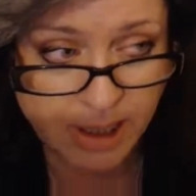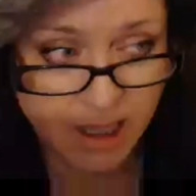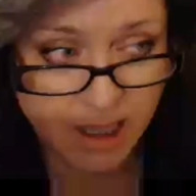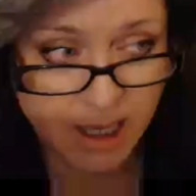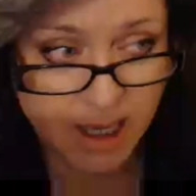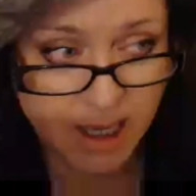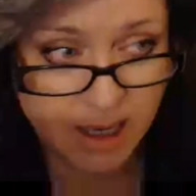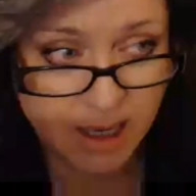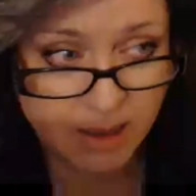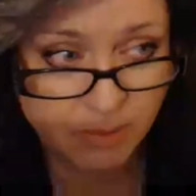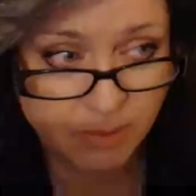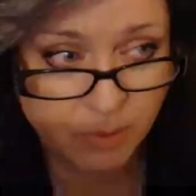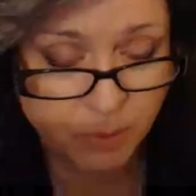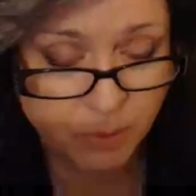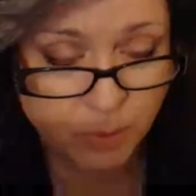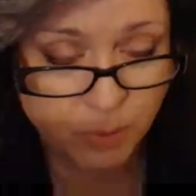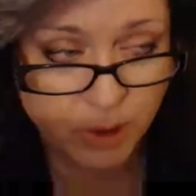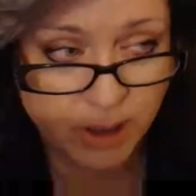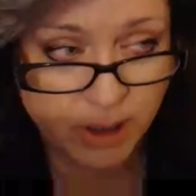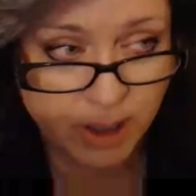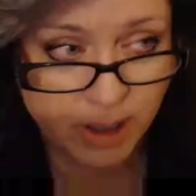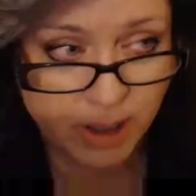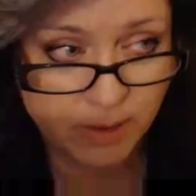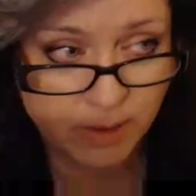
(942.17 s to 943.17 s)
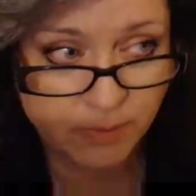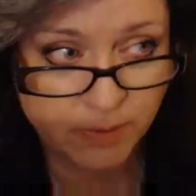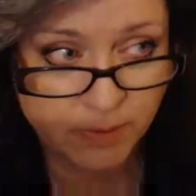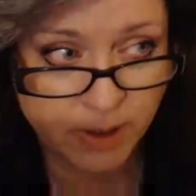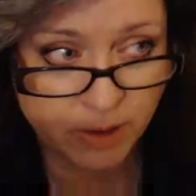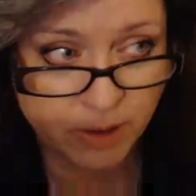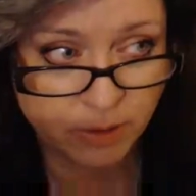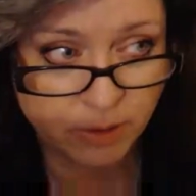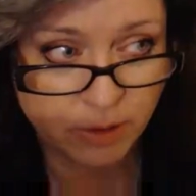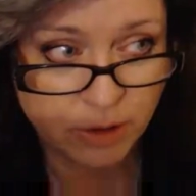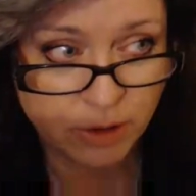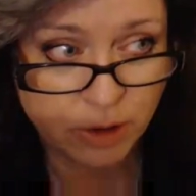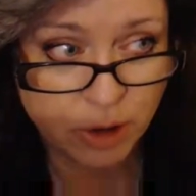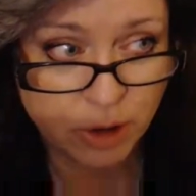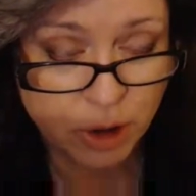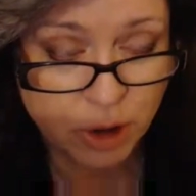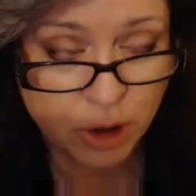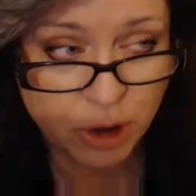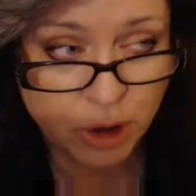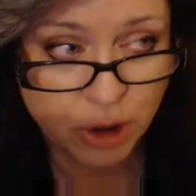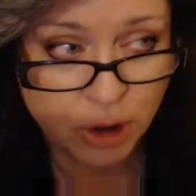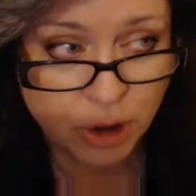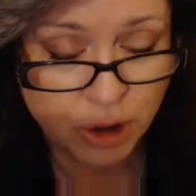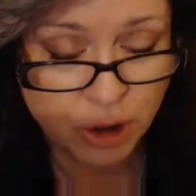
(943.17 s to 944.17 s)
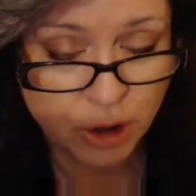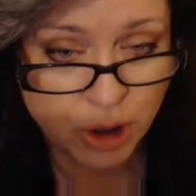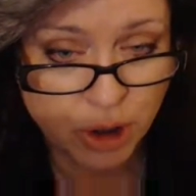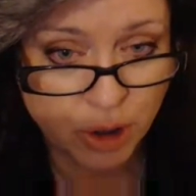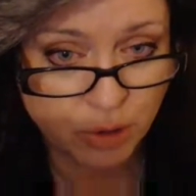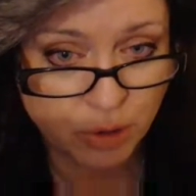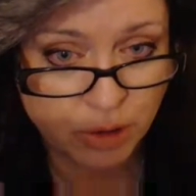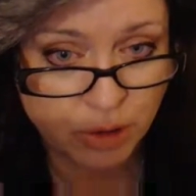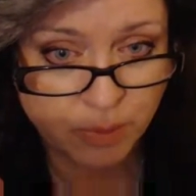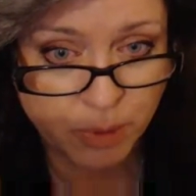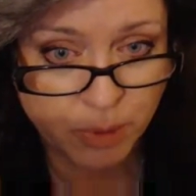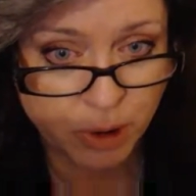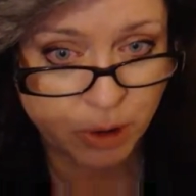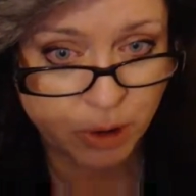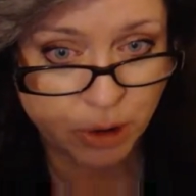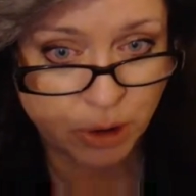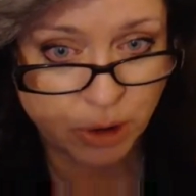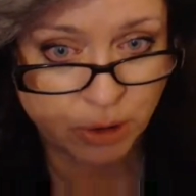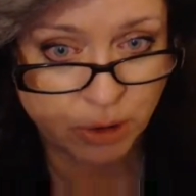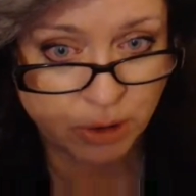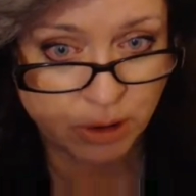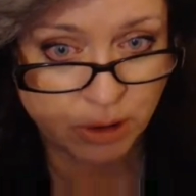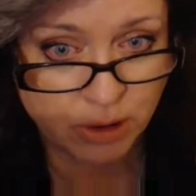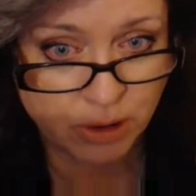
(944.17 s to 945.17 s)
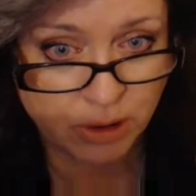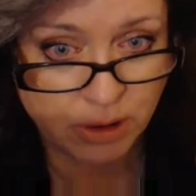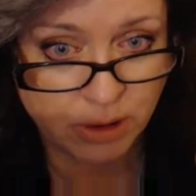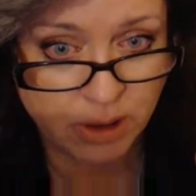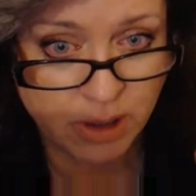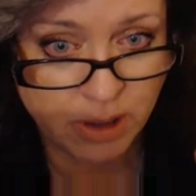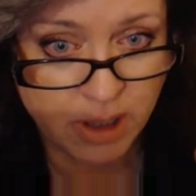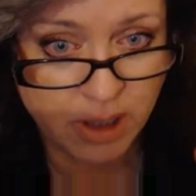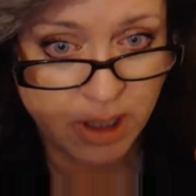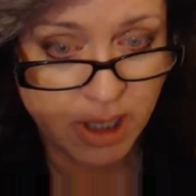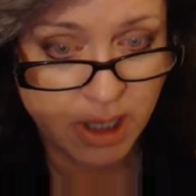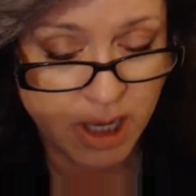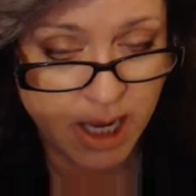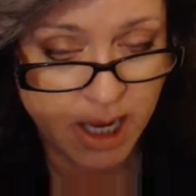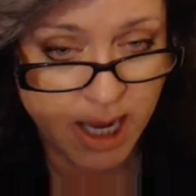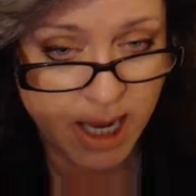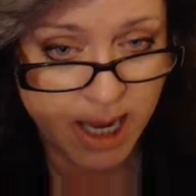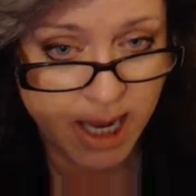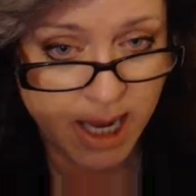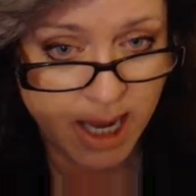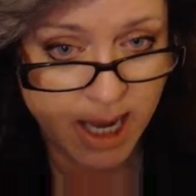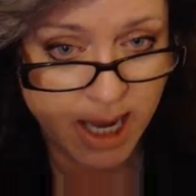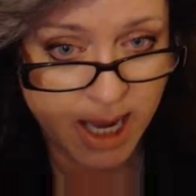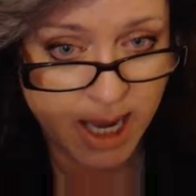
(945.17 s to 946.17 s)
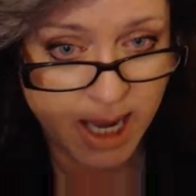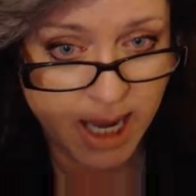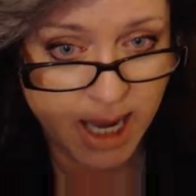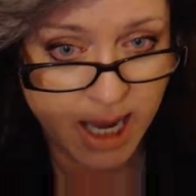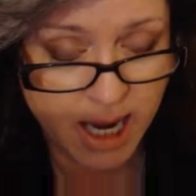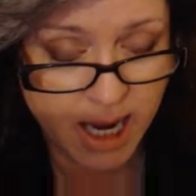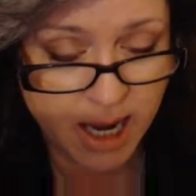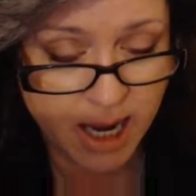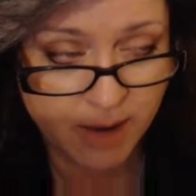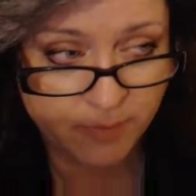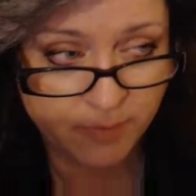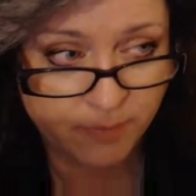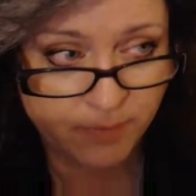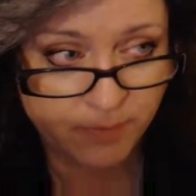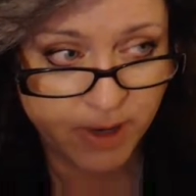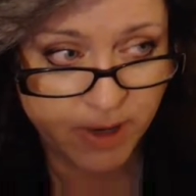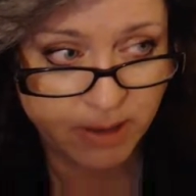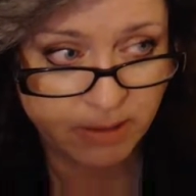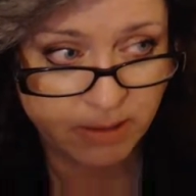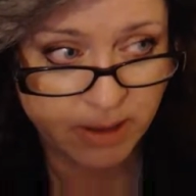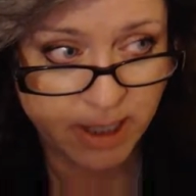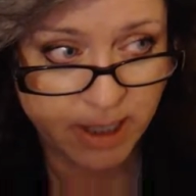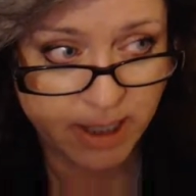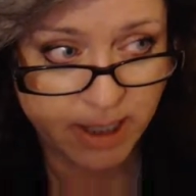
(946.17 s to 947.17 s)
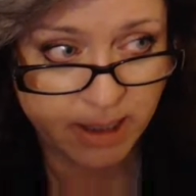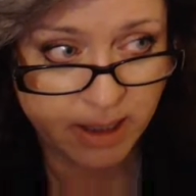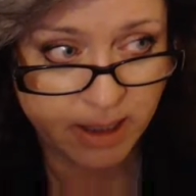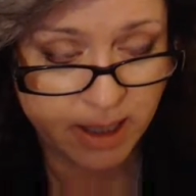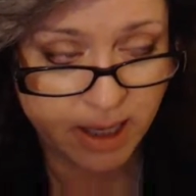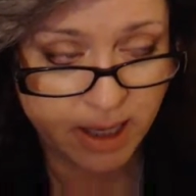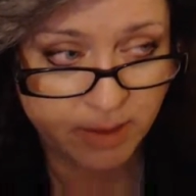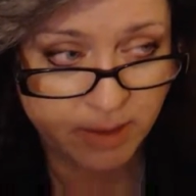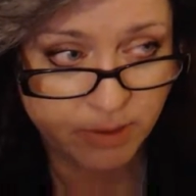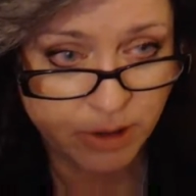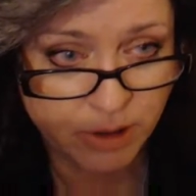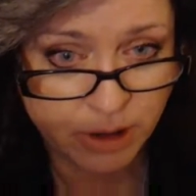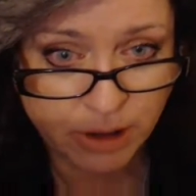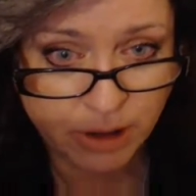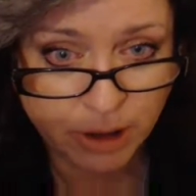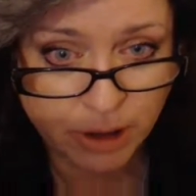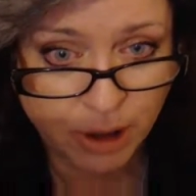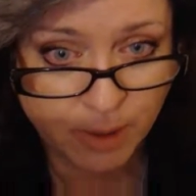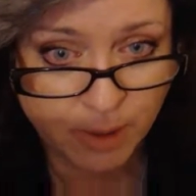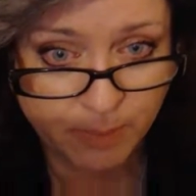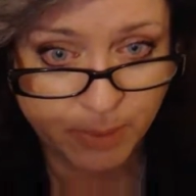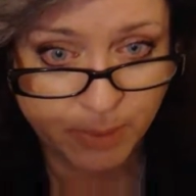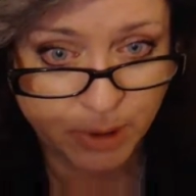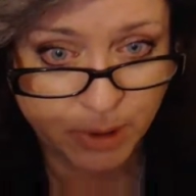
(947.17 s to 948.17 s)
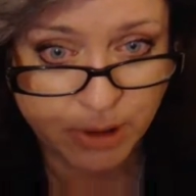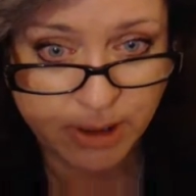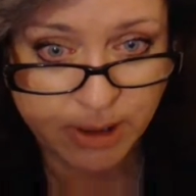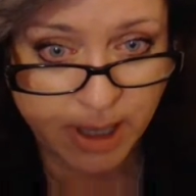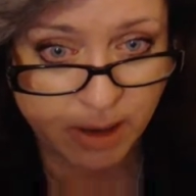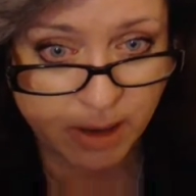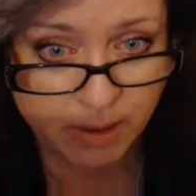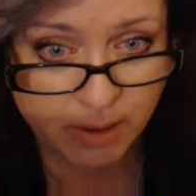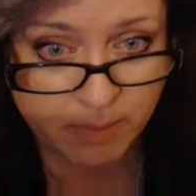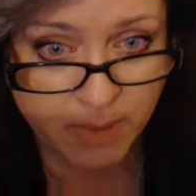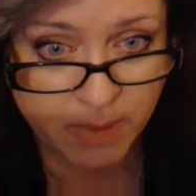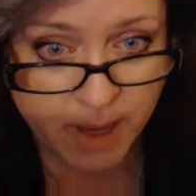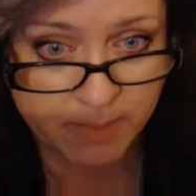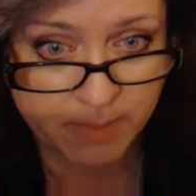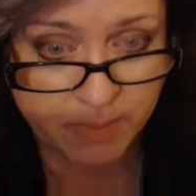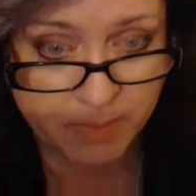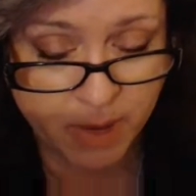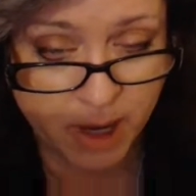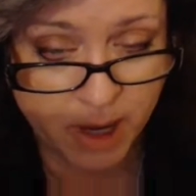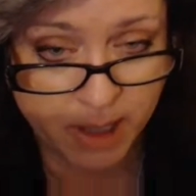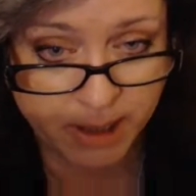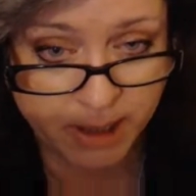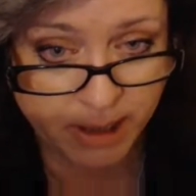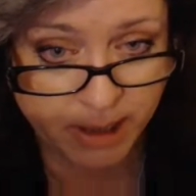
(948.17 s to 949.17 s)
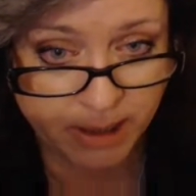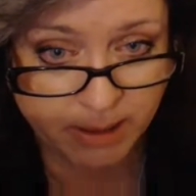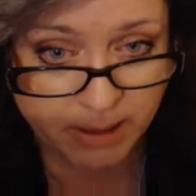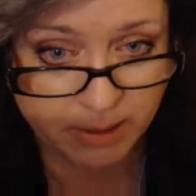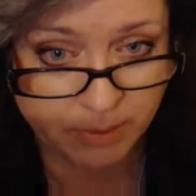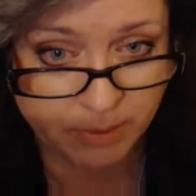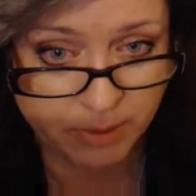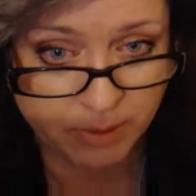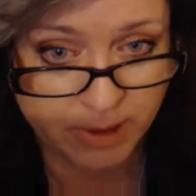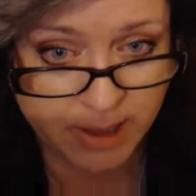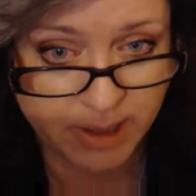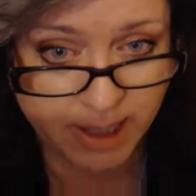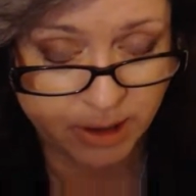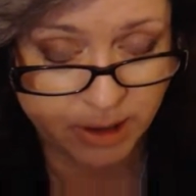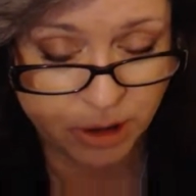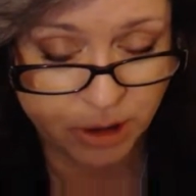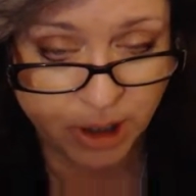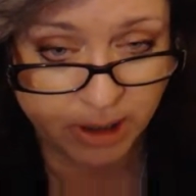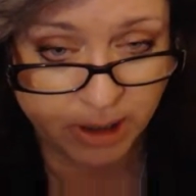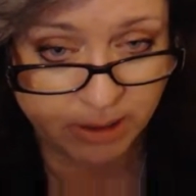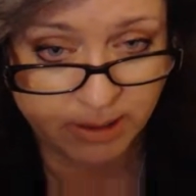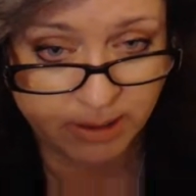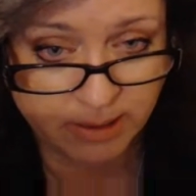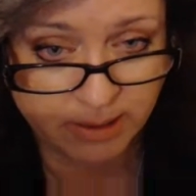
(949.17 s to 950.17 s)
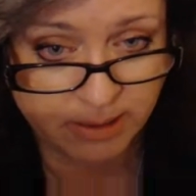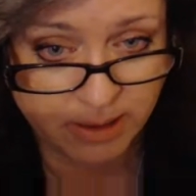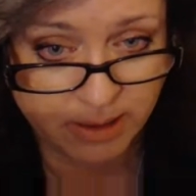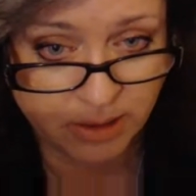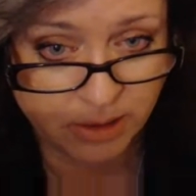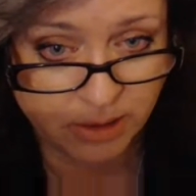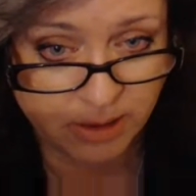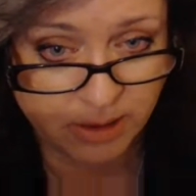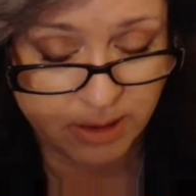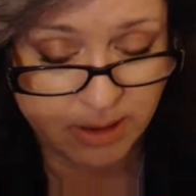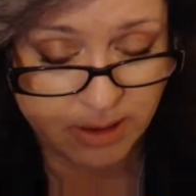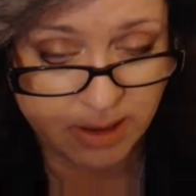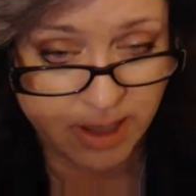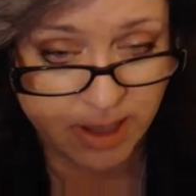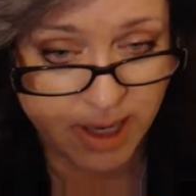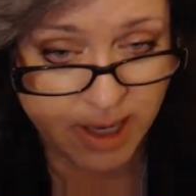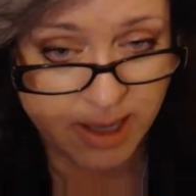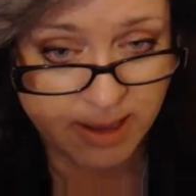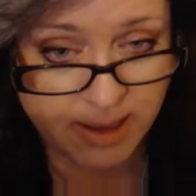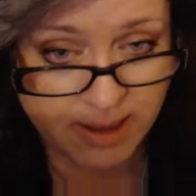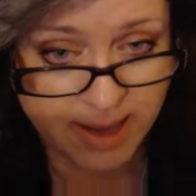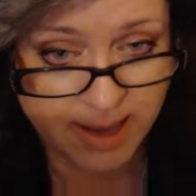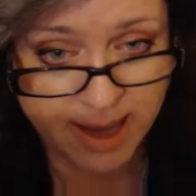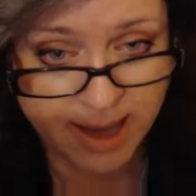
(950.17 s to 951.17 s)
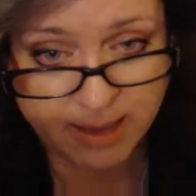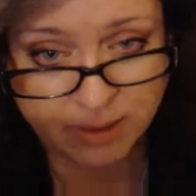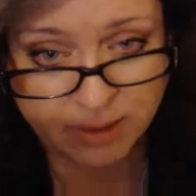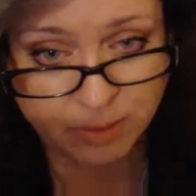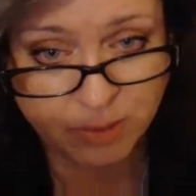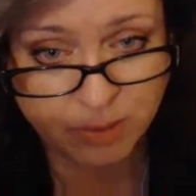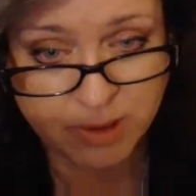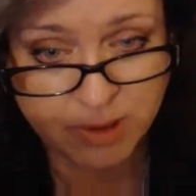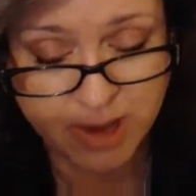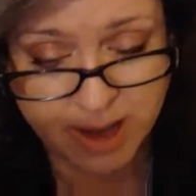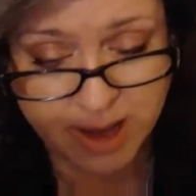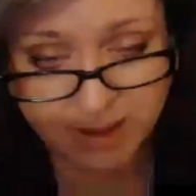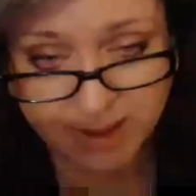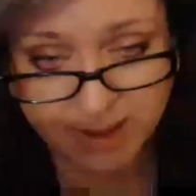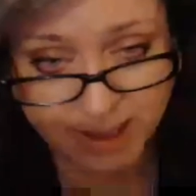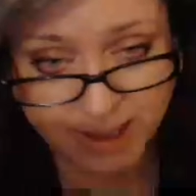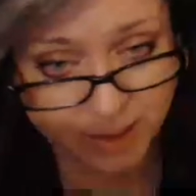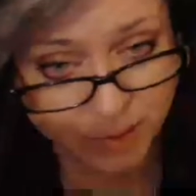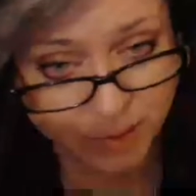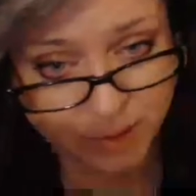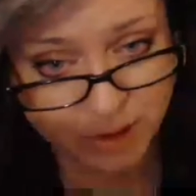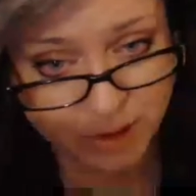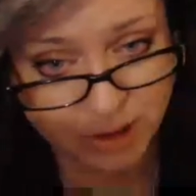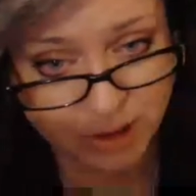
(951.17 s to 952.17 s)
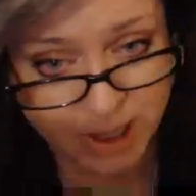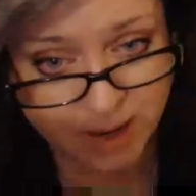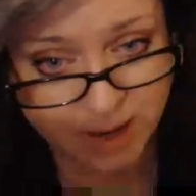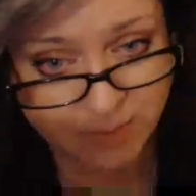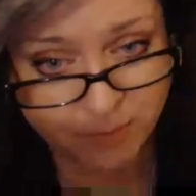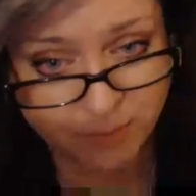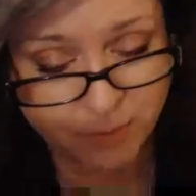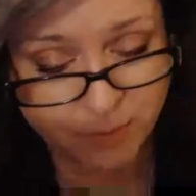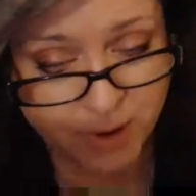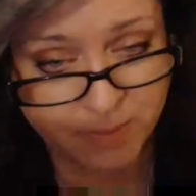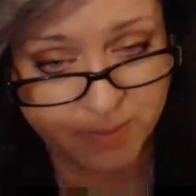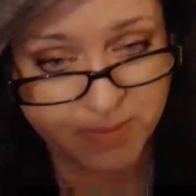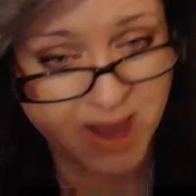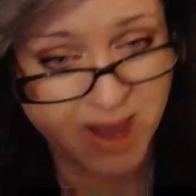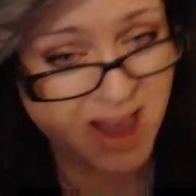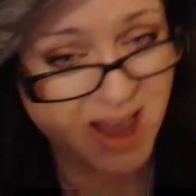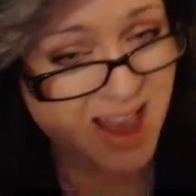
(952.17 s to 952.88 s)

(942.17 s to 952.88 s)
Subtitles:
When I felt so spiritual, I felt like I was just going to burst out of my body with that channeling session. And that's where that language came from.